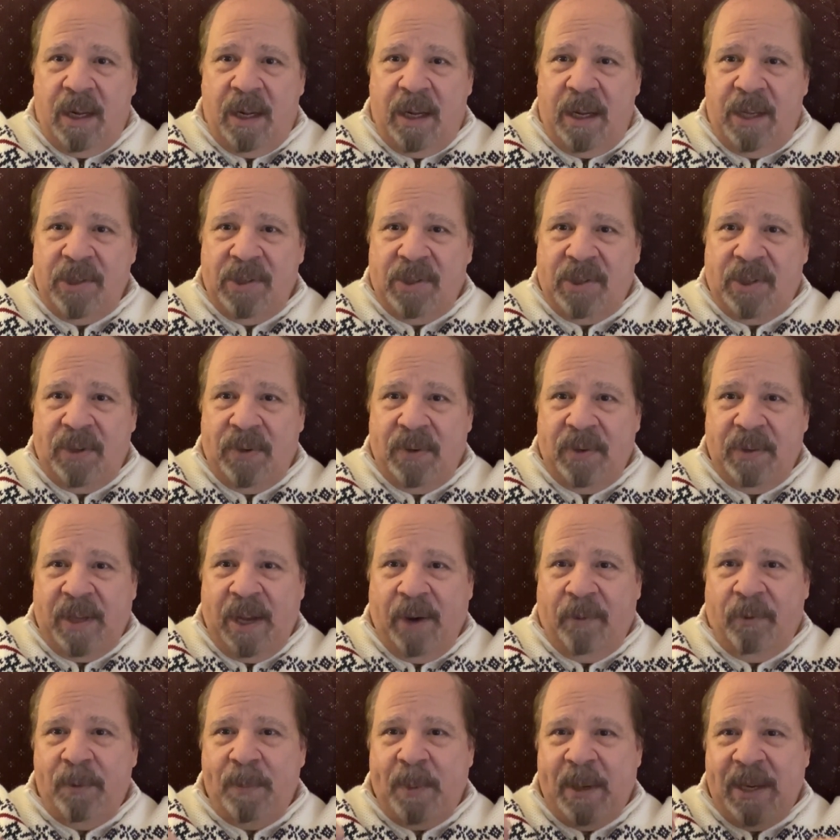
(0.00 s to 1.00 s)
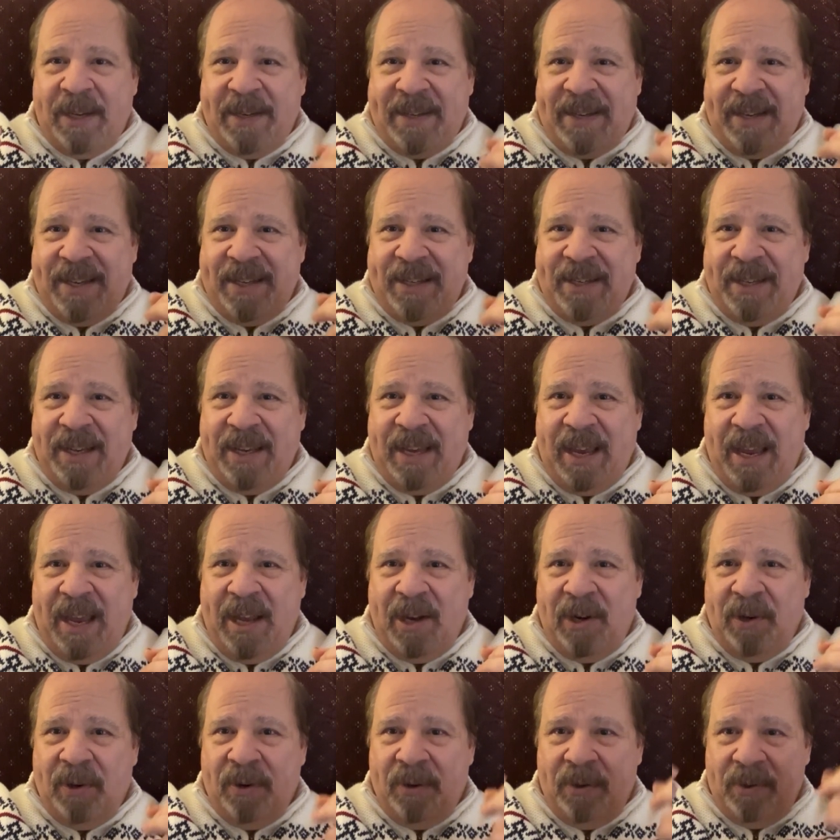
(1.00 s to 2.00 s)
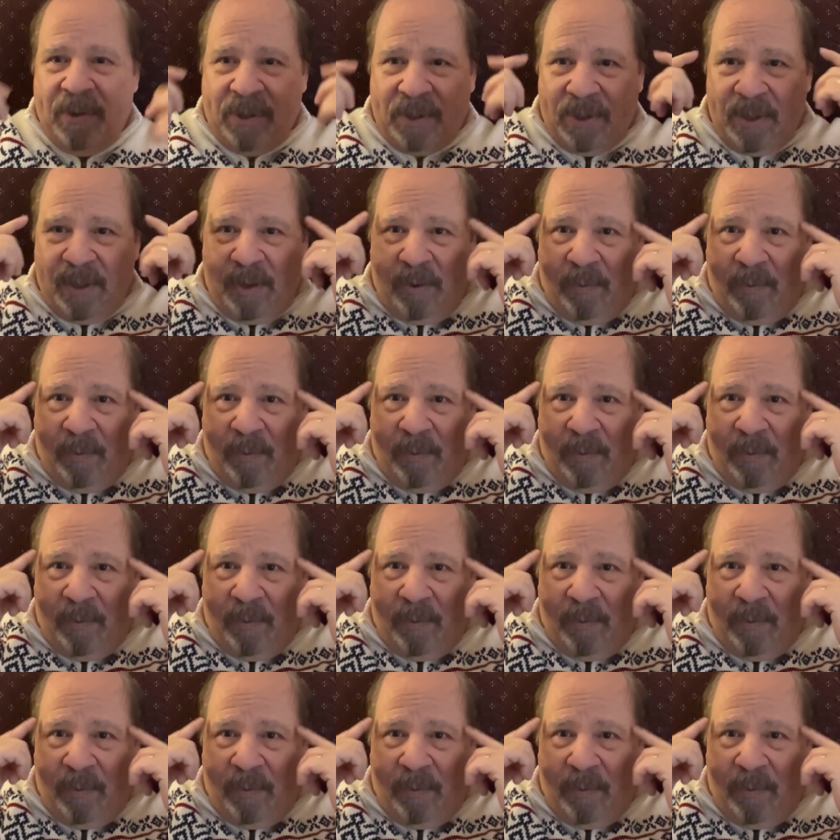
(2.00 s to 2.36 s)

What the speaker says: And so that would be an indicator so